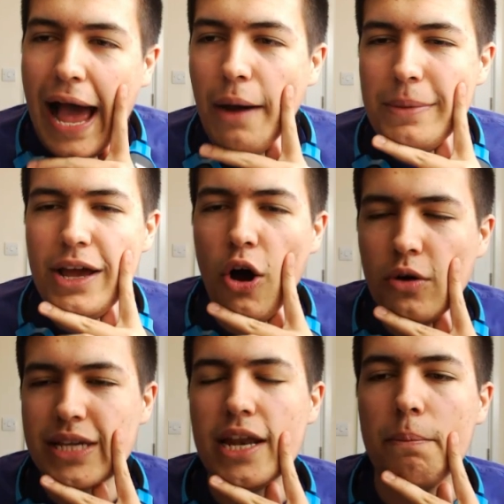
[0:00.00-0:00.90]
How many
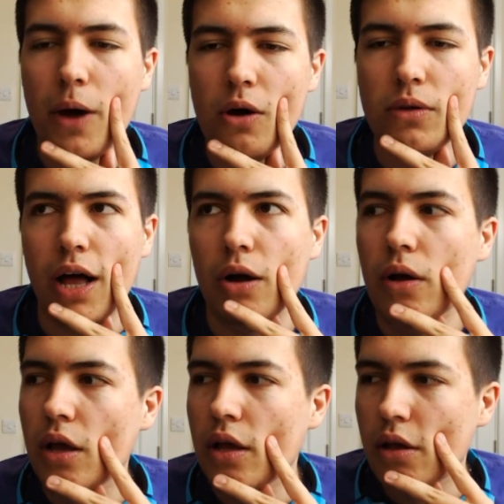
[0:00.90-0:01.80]
holes in a
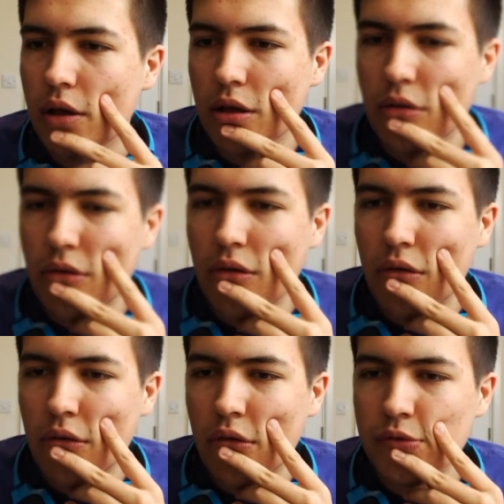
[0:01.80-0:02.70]
polo?
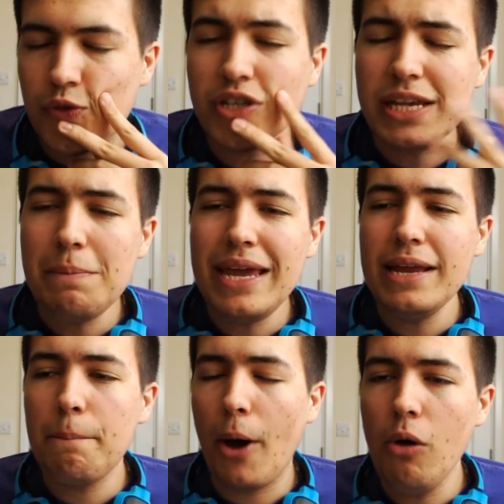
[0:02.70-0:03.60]
Does it
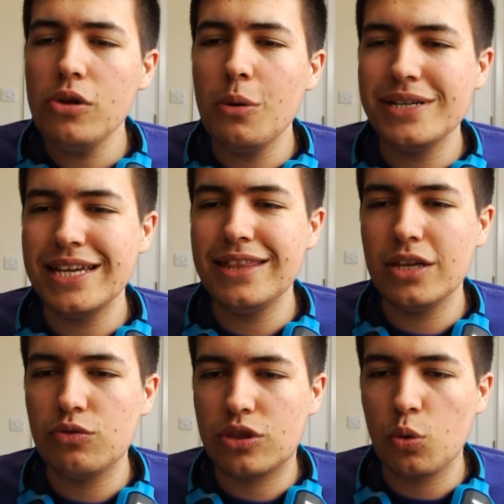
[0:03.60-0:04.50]
mean polo is
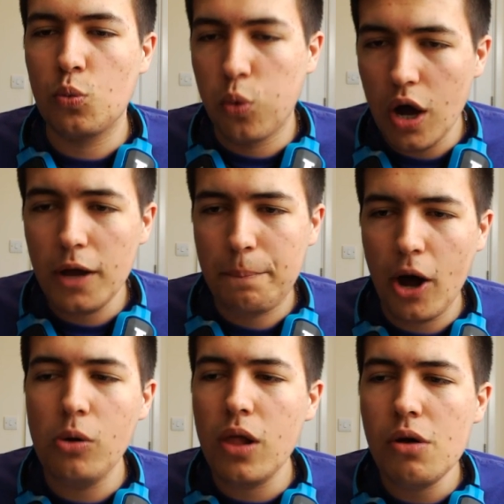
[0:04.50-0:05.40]
in the word
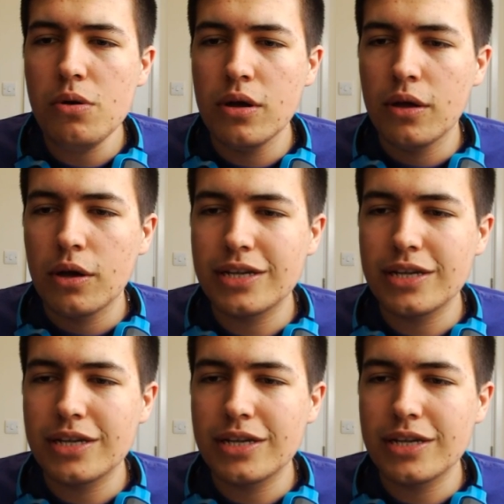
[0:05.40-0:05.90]
polo?